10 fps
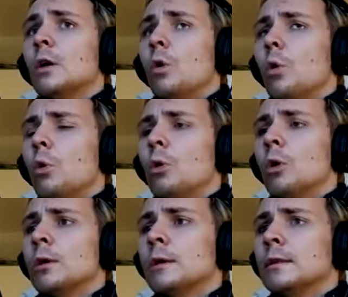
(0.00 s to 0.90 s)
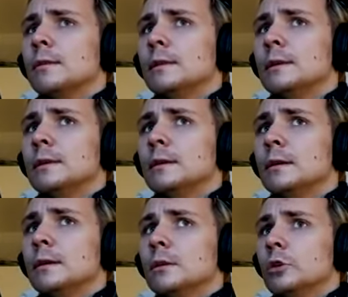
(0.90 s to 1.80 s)
Or the
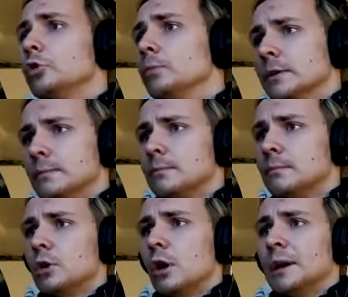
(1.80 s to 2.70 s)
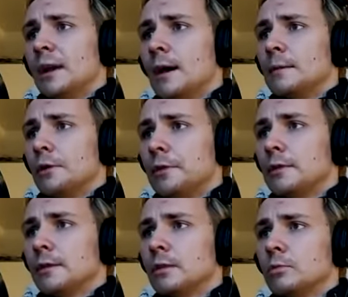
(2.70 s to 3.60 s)
human-dominated
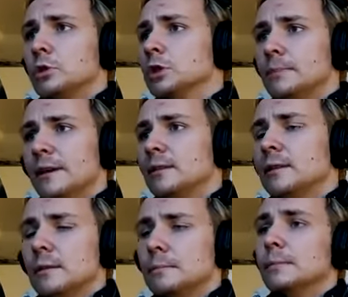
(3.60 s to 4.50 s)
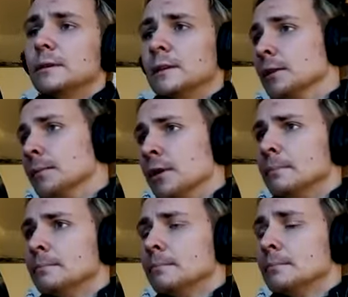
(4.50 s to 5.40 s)
hypothesis, which is basically that people killed them all,
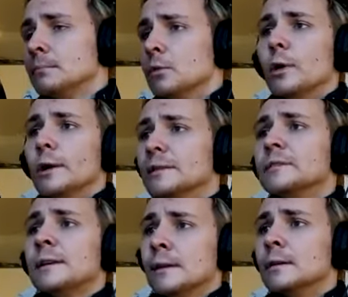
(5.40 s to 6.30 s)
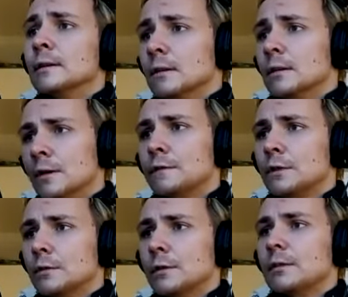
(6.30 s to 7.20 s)
or at least killed enough
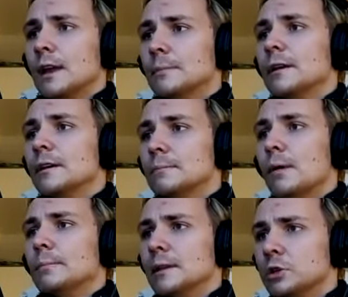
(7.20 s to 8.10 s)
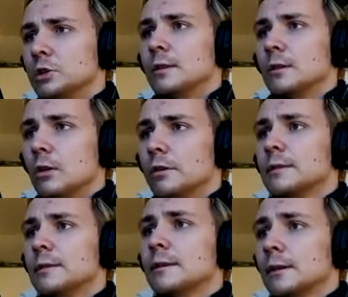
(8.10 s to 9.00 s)
to destabilize the populations and cause the
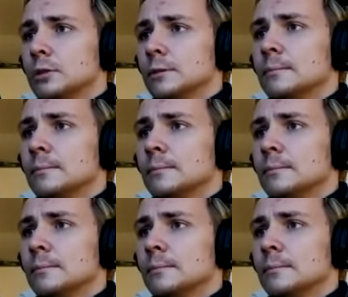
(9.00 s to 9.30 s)
extinction.